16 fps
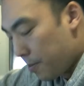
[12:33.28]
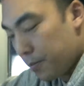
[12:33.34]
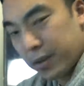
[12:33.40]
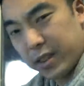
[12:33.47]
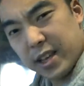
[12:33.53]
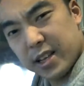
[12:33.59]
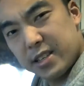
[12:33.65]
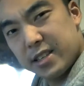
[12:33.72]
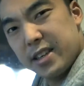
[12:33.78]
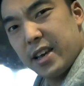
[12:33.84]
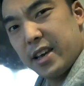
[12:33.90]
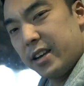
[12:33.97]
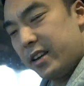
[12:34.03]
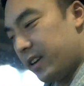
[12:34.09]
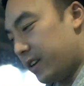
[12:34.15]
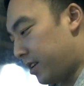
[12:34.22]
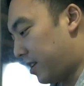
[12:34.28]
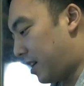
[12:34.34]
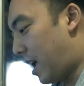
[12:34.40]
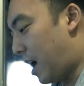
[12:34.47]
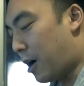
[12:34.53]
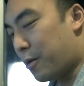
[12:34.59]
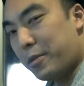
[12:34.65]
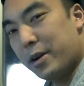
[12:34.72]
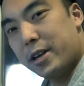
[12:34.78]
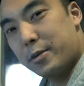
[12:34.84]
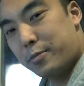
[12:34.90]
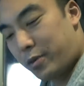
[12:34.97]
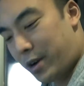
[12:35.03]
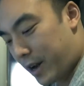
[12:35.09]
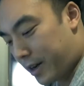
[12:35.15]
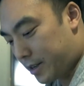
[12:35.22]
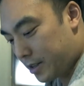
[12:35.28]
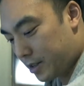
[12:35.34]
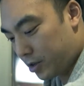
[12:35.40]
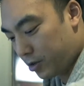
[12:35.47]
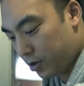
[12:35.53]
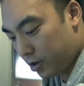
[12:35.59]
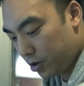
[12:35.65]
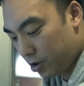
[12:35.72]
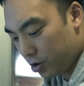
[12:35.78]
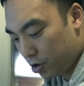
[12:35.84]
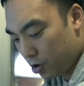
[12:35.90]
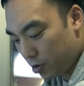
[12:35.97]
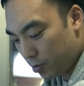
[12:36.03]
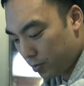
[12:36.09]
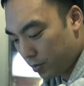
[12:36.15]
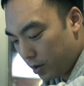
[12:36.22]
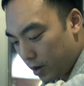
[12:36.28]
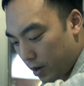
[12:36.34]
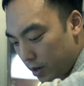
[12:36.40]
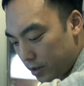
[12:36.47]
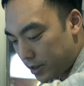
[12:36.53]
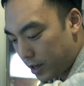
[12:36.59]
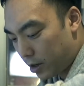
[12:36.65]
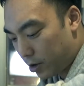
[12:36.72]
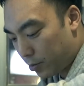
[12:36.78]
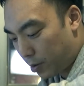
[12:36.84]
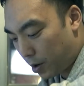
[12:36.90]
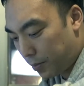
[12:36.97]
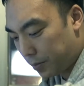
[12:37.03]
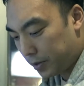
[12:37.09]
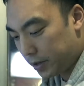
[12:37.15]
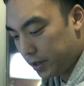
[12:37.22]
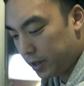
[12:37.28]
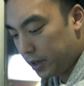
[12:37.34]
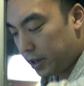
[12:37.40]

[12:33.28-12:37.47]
But that said, how am I going to practice doing a YouTube channel properly